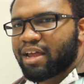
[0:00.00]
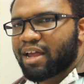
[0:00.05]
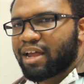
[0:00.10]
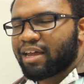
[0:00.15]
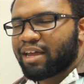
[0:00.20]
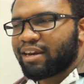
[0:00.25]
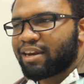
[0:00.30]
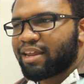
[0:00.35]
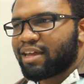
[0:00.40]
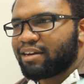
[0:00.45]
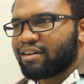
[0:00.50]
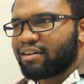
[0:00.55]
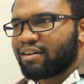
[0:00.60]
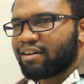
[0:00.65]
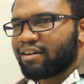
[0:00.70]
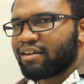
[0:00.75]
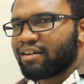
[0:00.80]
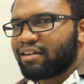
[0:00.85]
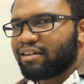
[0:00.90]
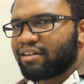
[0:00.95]
and then
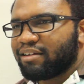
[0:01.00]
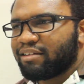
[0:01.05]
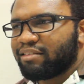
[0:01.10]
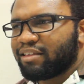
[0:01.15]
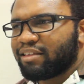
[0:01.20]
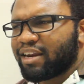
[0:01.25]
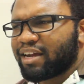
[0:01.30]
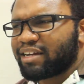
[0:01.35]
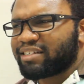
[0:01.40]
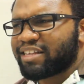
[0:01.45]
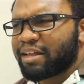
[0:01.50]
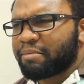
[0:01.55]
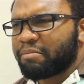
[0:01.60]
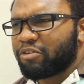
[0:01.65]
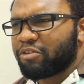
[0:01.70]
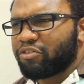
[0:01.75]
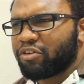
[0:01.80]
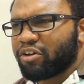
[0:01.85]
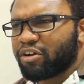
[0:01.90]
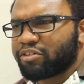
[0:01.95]
the next time
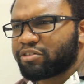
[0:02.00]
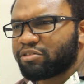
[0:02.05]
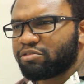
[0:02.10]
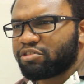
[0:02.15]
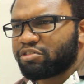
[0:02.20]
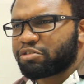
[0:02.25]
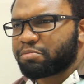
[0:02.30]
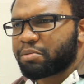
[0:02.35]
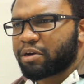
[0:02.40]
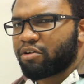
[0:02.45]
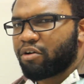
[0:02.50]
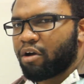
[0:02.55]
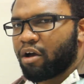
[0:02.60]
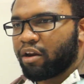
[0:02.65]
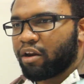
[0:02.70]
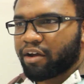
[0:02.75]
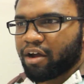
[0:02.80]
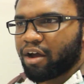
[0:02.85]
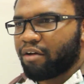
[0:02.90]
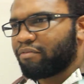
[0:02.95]
you see her, she'll just be
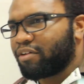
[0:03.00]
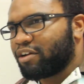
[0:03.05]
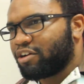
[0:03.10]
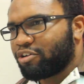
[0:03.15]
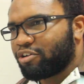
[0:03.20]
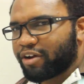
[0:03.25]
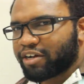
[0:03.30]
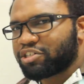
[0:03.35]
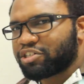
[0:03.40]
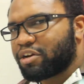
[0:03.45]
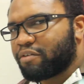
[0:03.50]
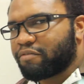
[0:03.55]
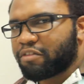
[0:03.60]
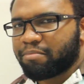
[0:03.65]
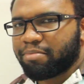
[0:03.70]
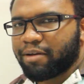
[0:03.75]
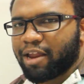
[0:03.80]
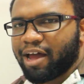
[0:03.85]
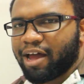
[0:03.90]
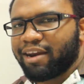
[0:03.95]
crawling off in the direction of the
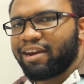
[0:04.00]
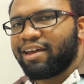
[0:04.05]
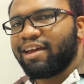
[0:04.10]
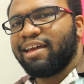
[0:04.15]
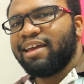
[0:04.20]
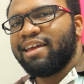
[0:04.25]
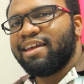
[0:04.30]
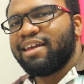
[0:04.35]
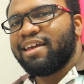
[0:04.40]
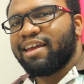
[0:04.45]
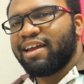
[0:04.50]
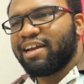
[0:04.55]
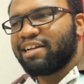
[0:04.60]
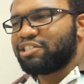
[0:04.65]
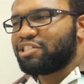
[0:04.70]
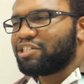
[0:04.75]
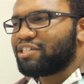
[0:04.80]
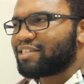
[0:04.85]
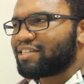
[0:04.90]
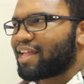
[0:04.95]
plot, and
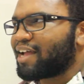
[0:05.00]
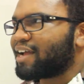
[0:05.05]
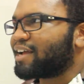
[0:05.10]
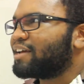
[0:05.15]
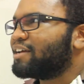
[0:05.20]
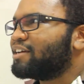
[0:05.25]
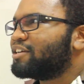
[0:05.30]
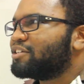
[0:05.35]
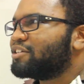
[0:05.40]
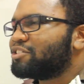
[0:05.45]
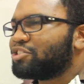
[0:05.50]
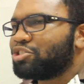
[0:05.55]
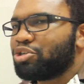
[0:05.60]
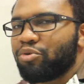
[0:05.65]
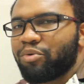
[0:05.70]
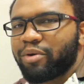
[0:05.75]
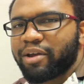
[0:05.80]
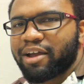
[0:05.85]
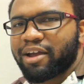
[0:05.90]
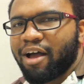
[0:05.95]
she's like
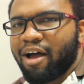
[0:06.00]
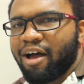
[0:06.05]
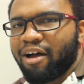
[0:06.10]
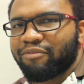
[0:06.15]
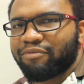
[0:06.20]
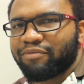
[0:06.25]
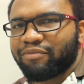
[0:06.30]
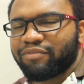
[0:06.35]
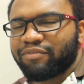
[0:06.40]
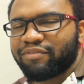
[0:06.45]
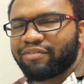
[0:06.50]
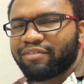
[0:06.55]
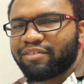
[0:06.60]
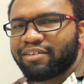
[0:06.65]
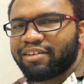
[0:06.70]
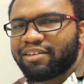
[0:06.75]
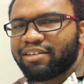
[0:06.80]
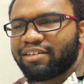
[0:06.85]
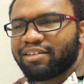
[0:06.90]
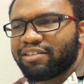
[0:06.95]
chewing off
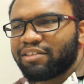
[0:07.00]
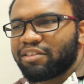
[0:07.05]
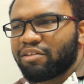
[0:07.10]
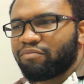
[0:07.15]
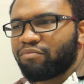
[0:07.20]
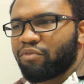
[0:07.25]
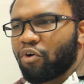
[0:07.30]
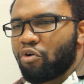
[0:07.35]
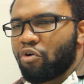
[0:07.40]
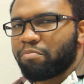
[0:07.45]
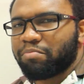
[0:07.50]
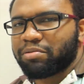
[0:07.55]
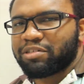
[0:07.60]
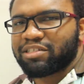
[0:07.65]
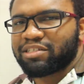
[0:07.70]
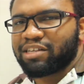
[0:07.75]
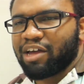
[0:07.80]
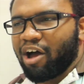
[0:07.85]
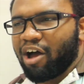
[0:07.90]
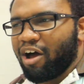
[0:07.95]
the
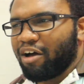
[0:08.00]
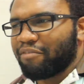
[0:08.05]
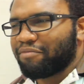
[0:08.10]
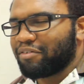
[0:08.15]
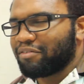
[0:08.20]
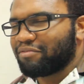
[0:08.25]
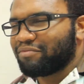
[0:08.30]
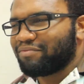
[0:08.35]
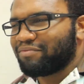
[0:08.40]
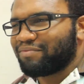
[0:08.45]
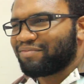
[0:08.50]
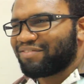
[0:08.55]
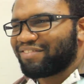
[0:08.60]
ropes off of